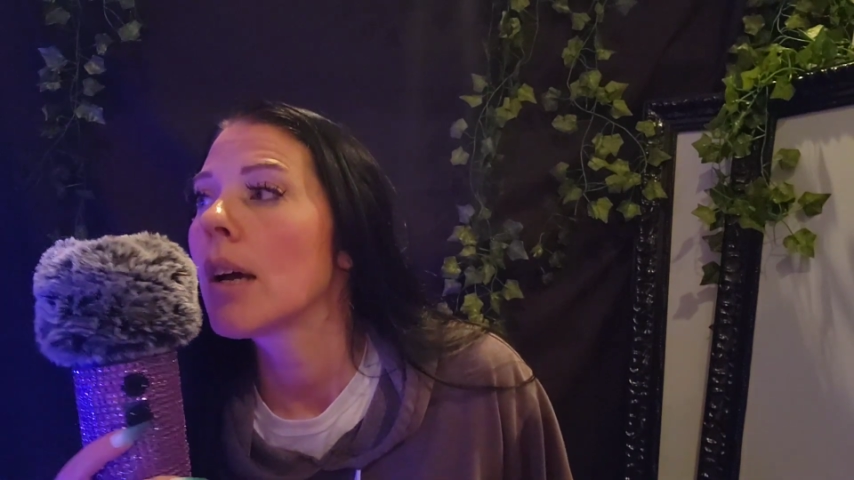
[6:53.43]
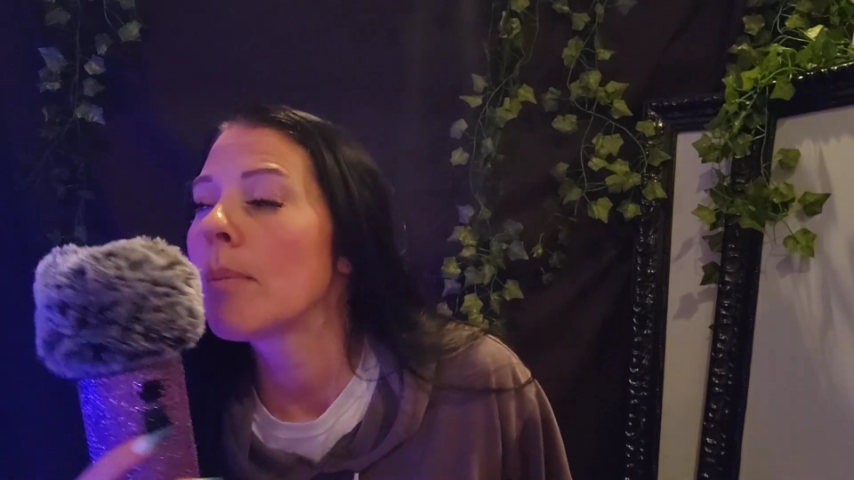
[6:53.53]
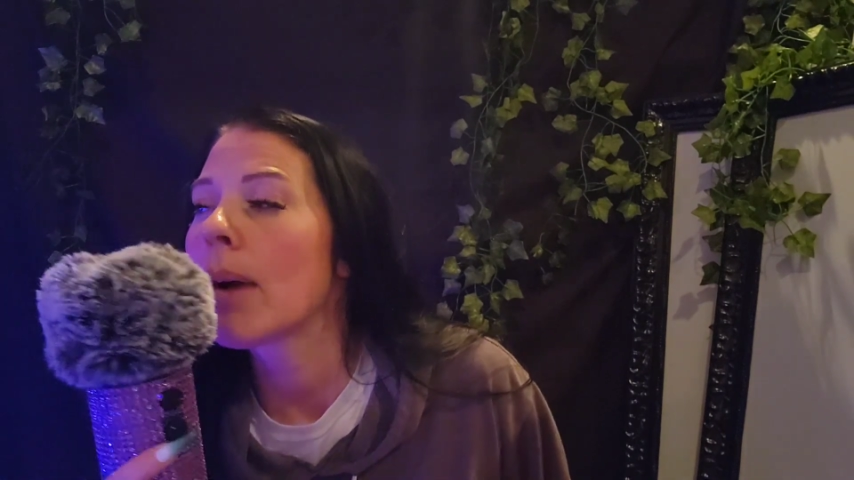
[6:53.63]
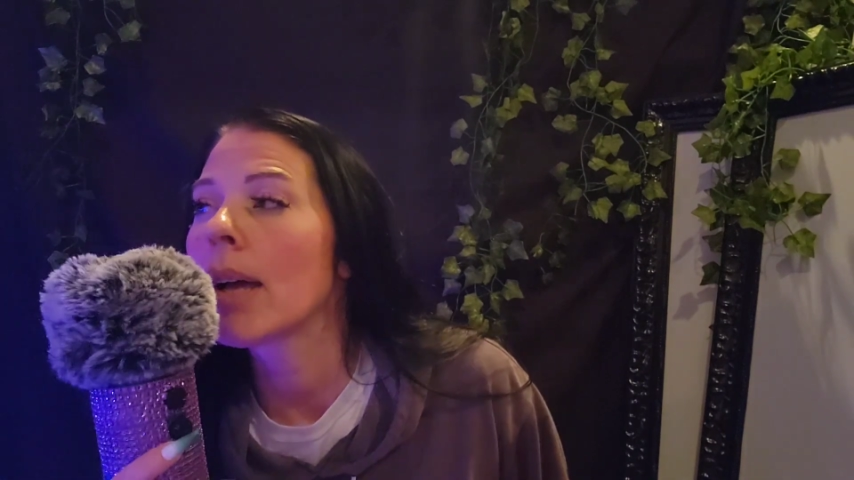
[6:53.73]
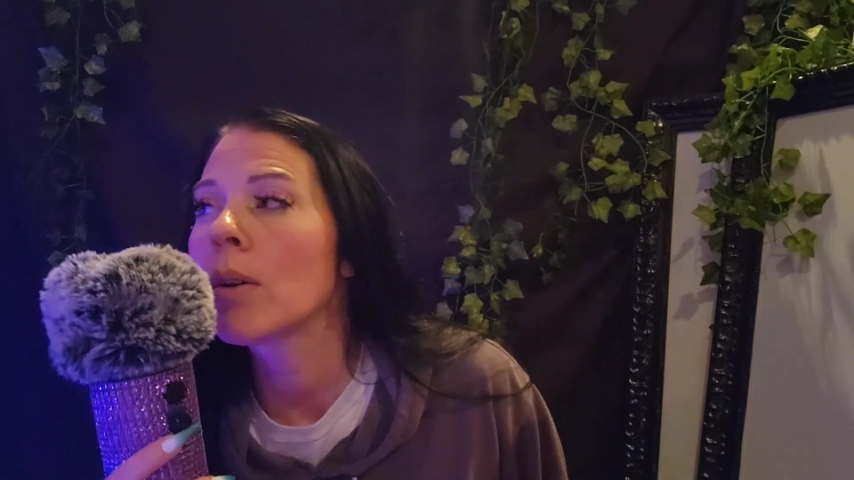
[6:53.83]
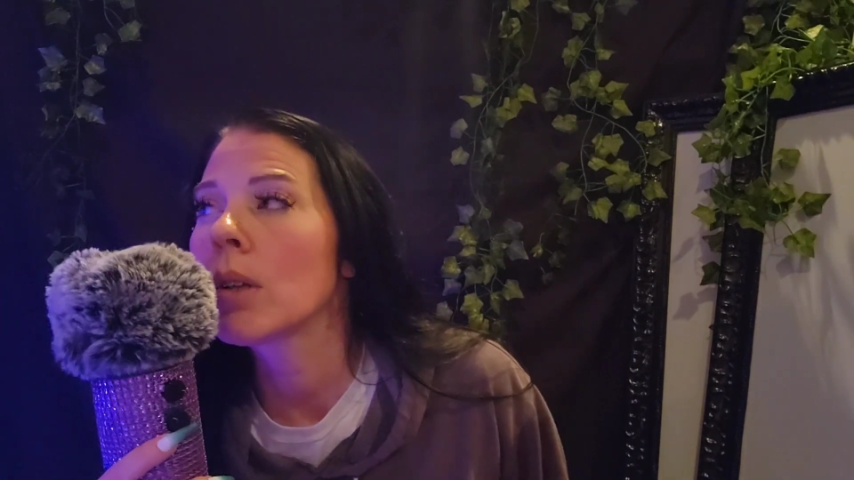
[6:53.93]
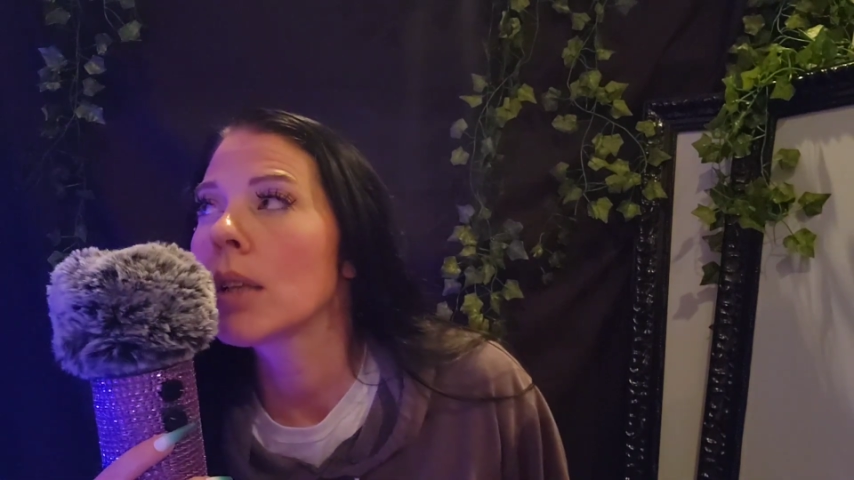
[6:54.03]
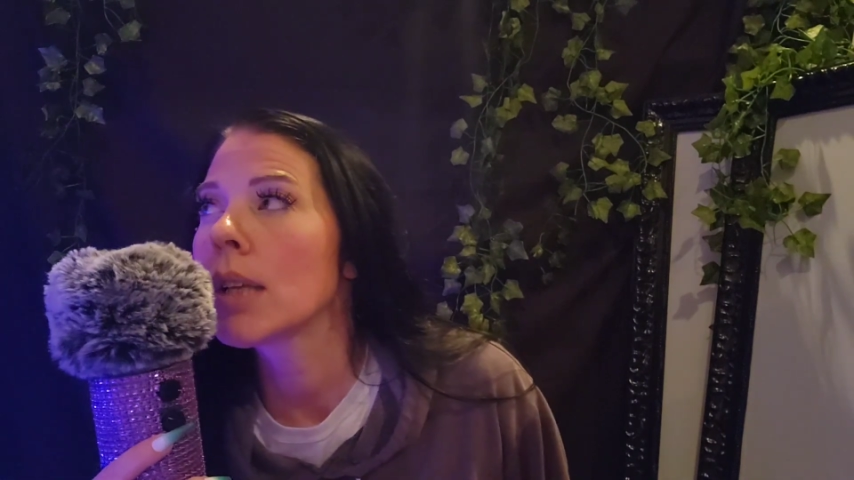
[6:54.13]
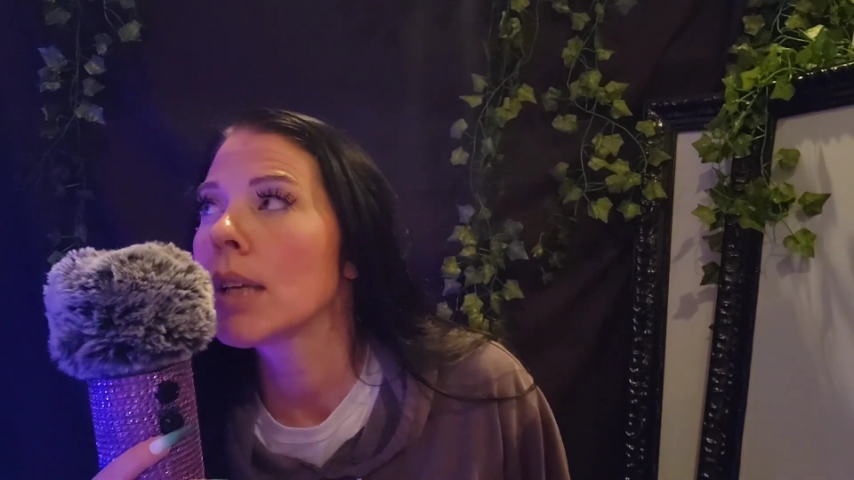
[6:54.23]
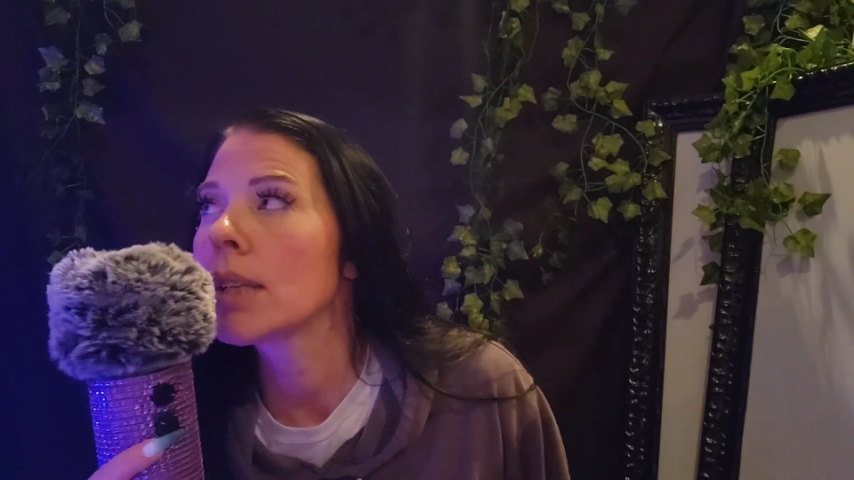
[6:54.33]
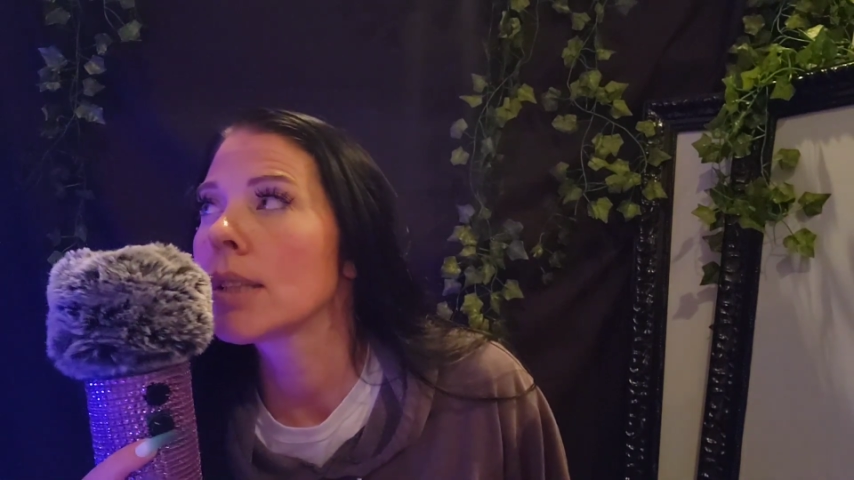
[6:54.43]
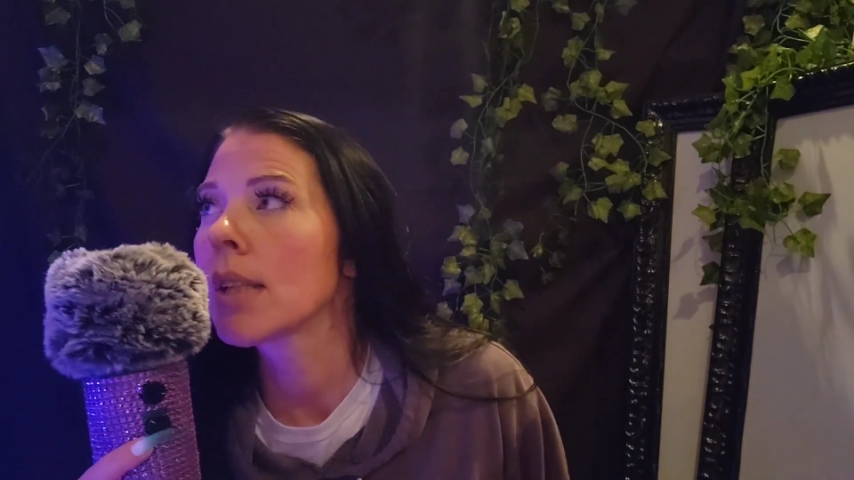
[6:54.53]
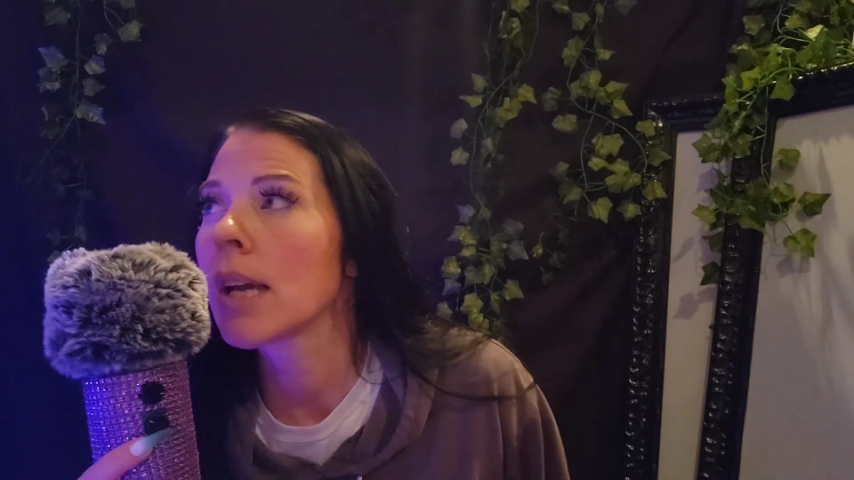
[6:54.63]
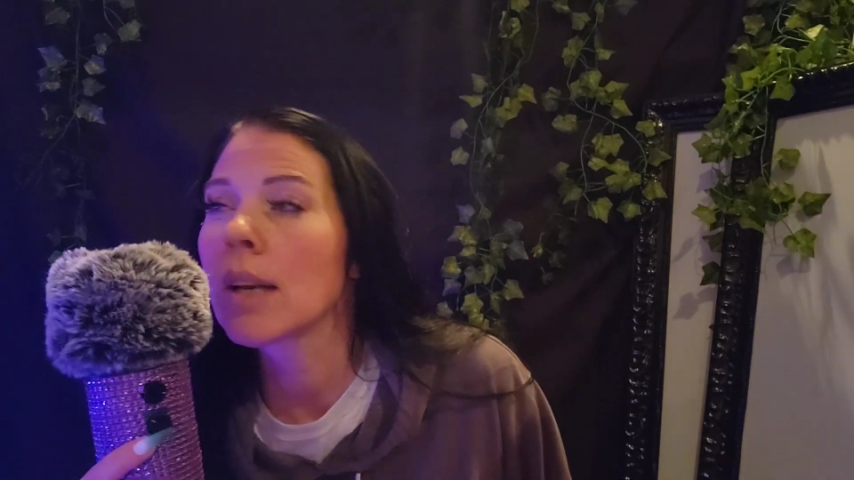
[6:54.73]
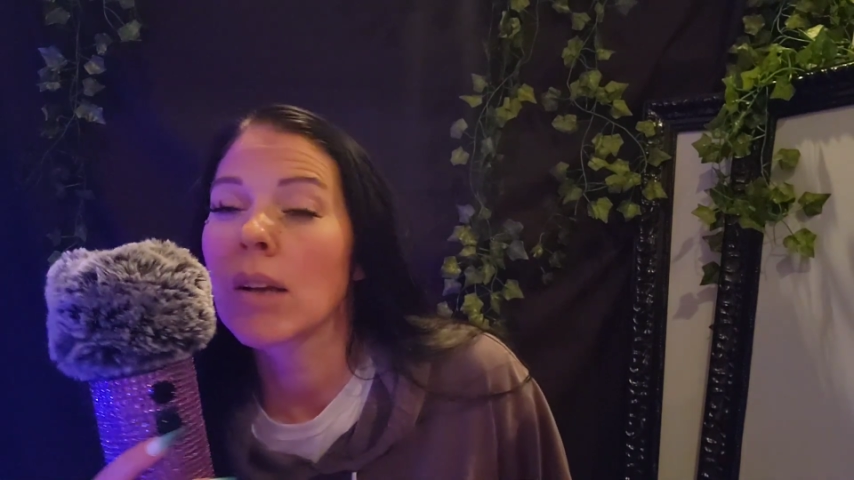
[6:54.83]
my whole thing is
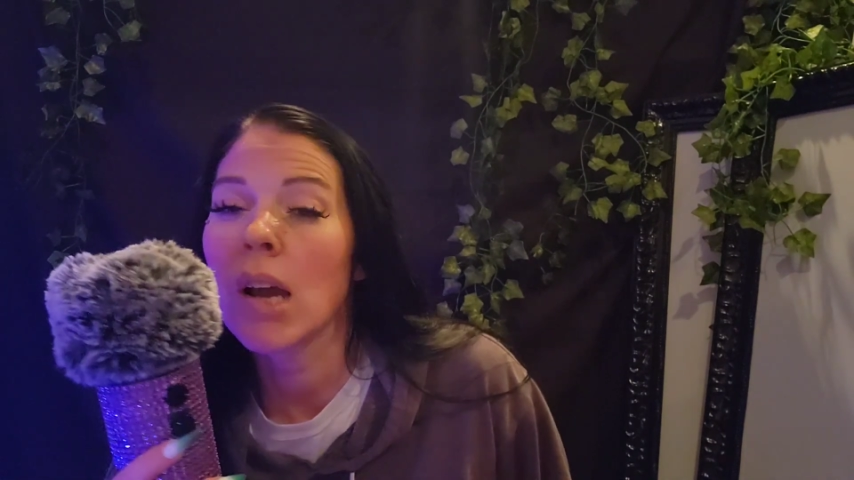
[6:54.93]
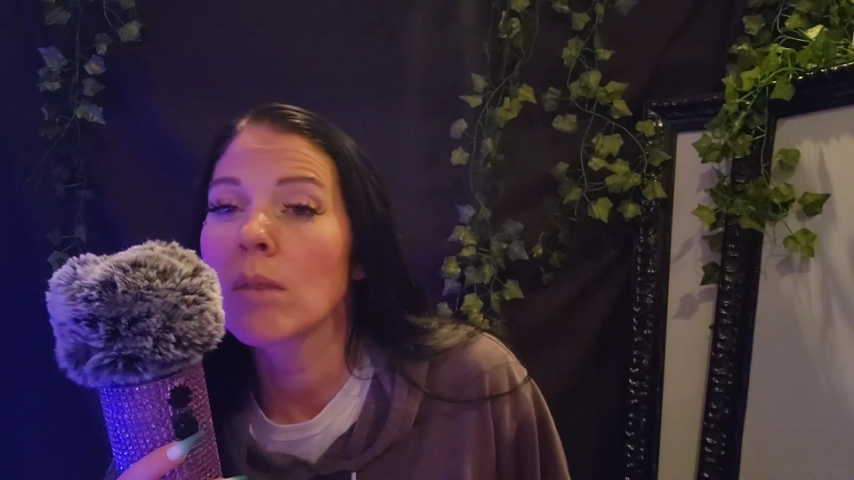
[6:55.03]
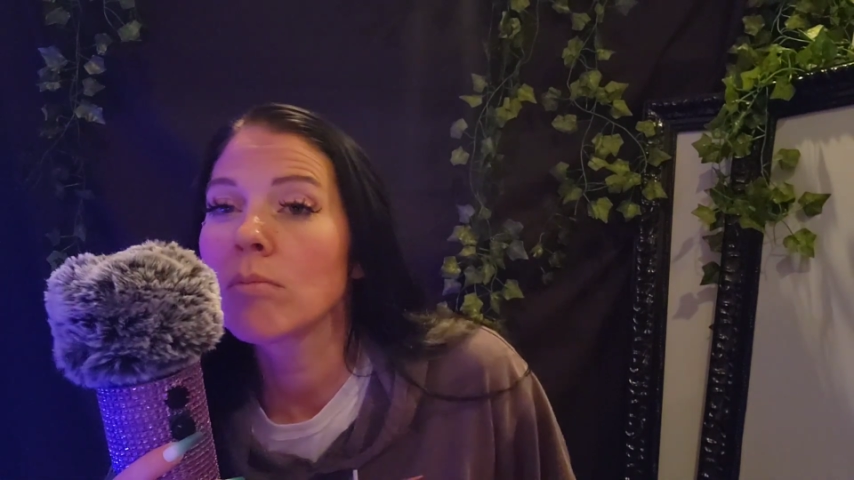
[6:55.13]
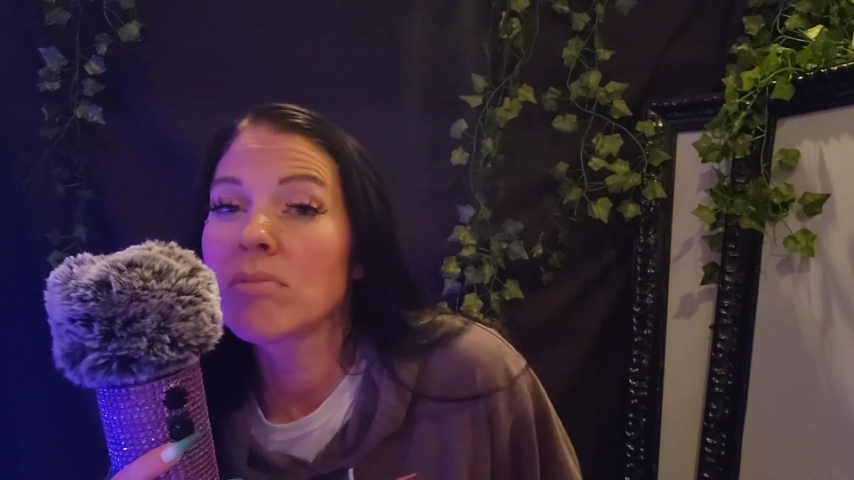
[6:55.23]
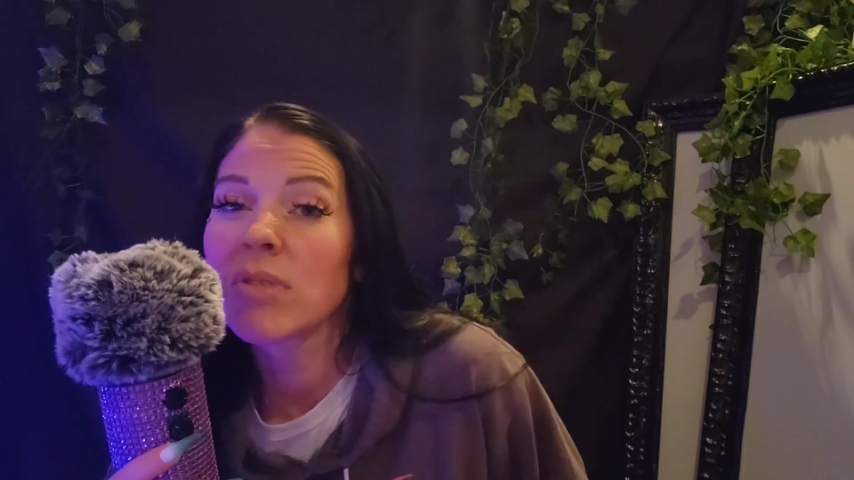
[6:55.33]
that I'm